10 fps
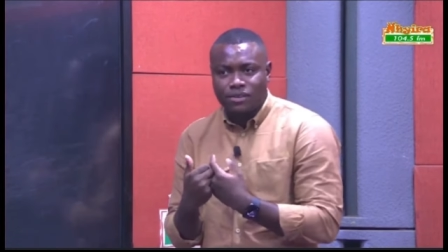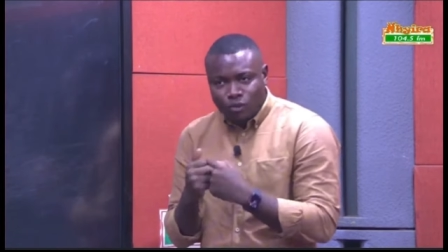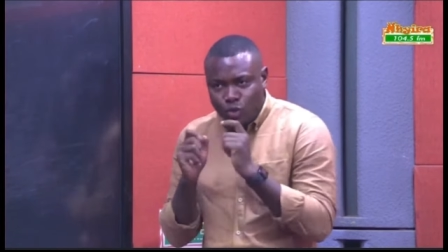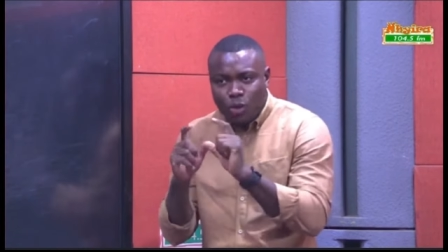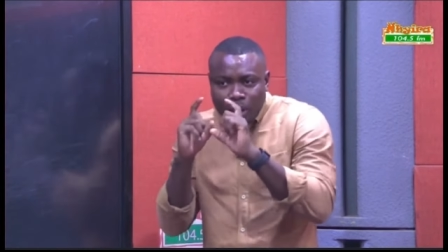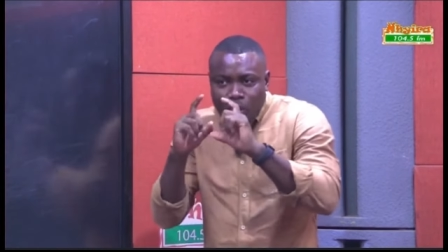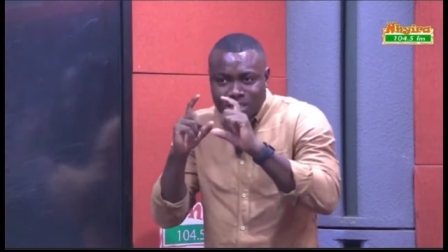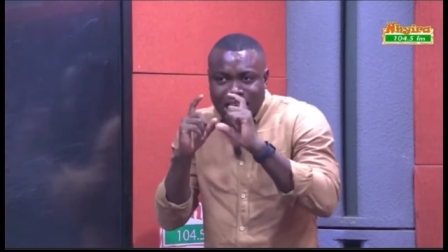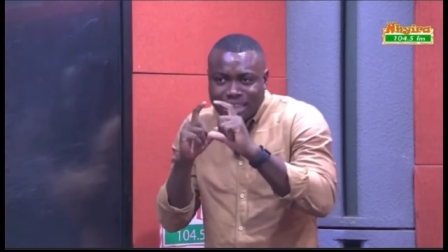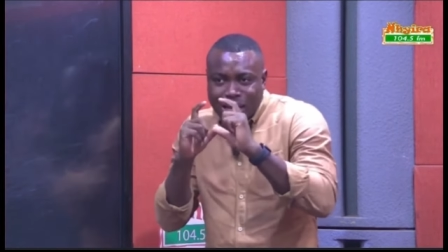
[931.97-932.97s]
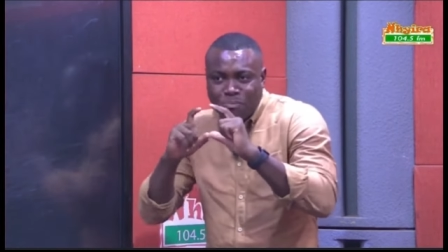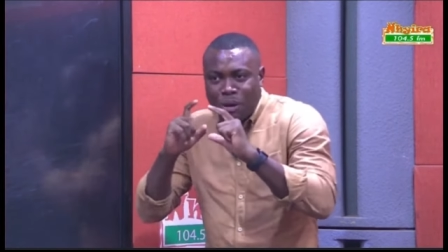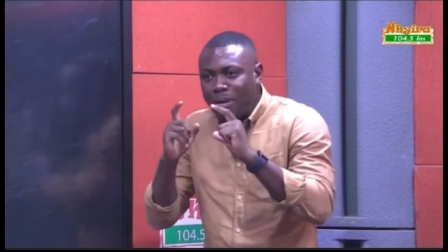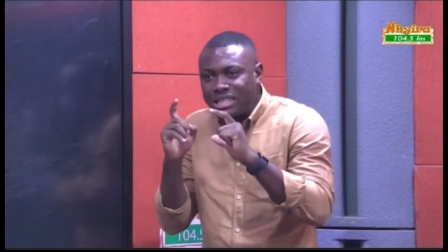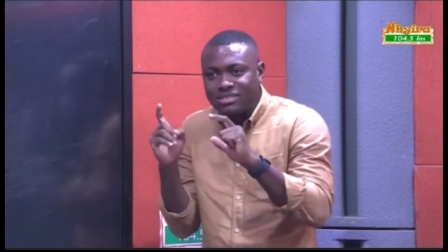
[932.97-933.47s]
Tuchel was our
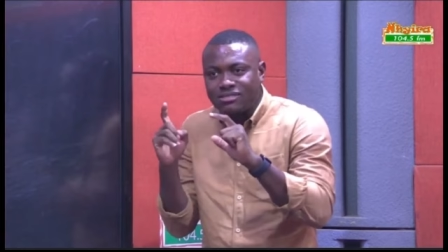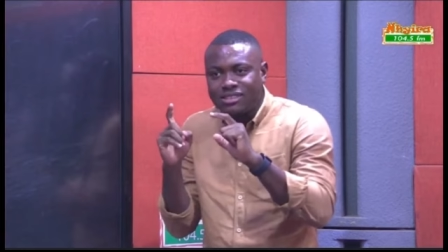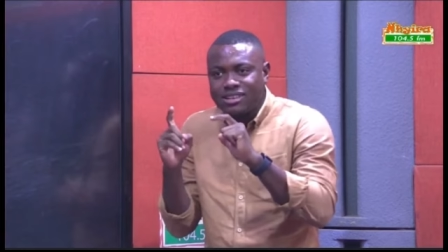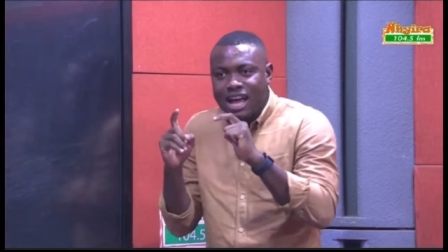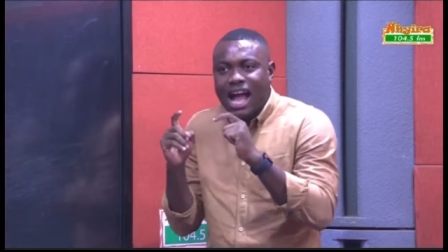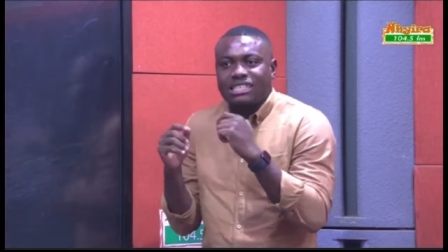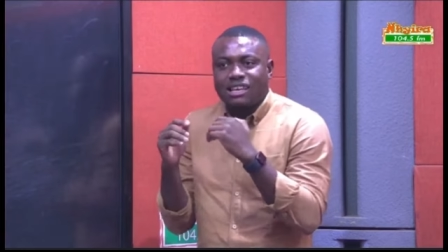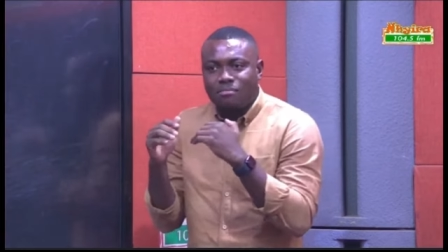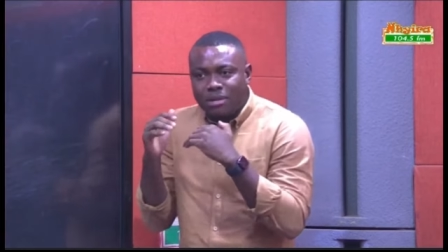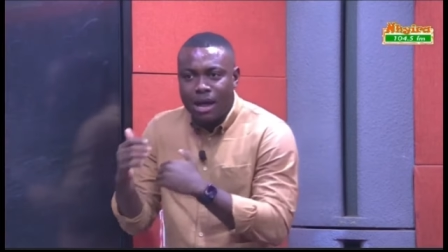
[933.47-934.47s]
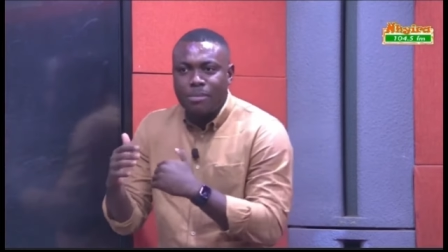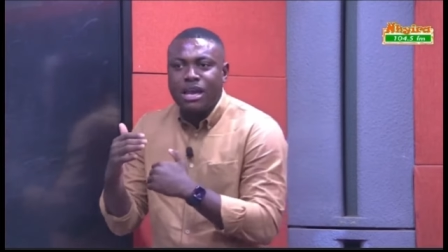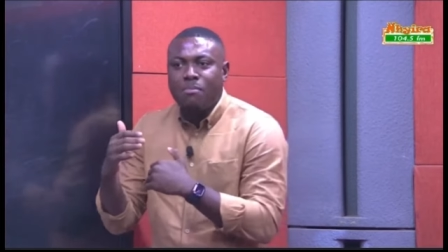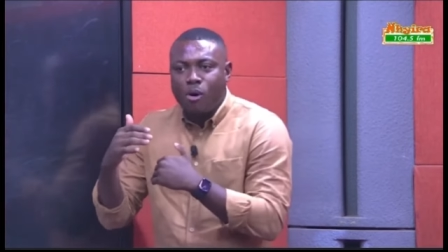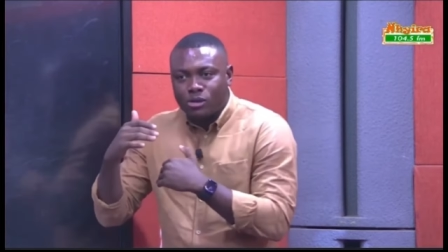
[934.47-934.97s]
temperament, you know. I said, me and my
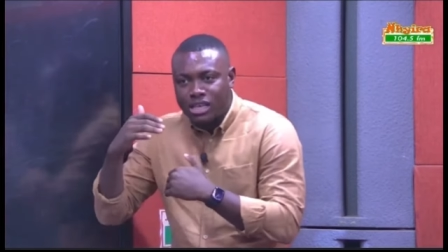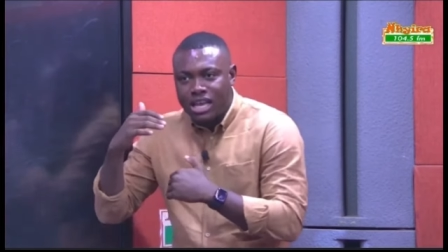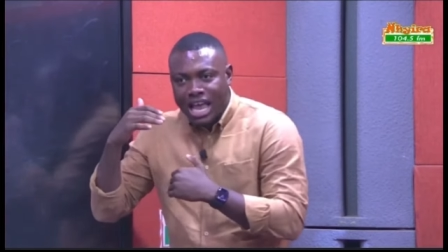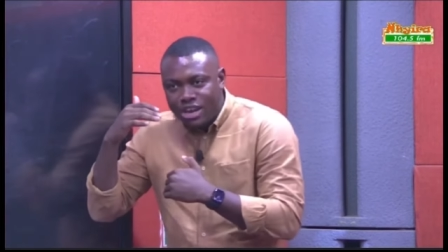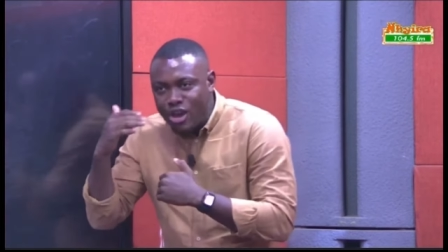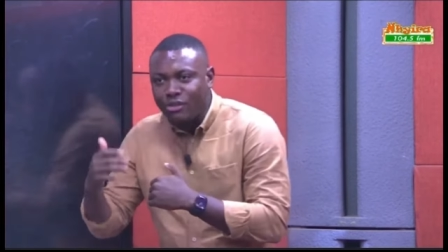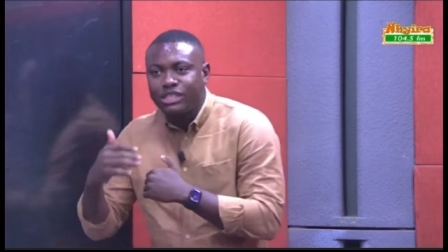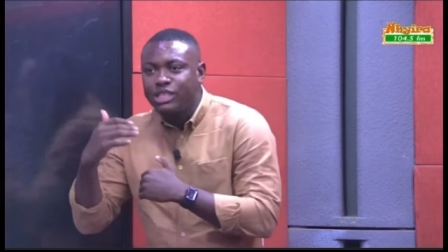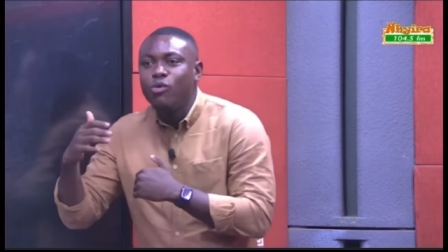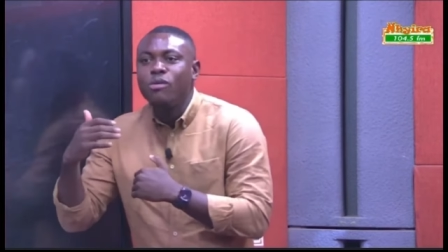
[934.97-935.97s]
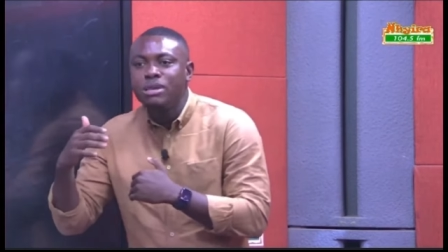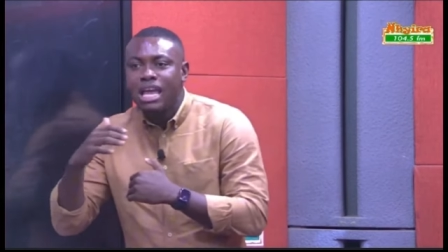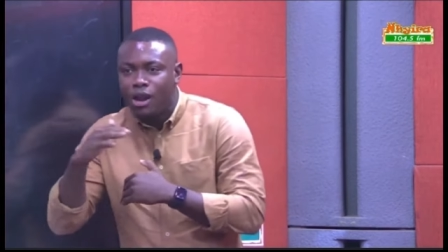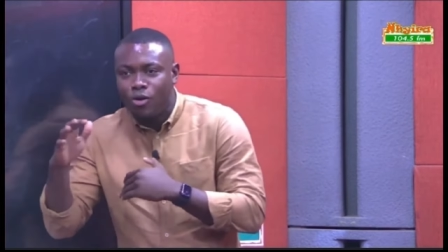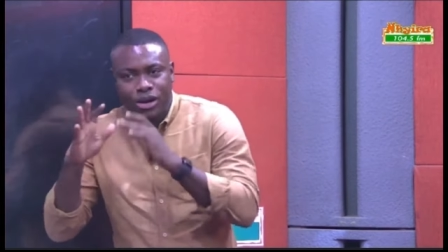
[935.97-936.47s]
boss, and you have to deal with me
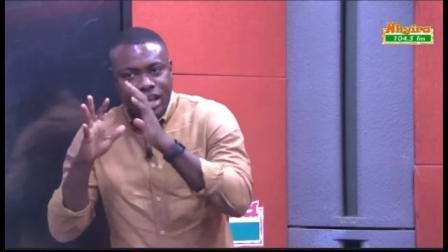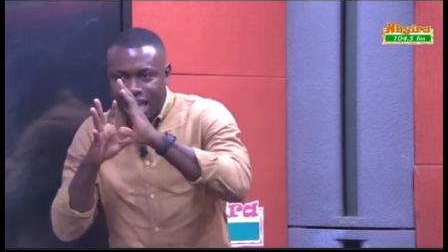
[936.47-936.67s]
alone.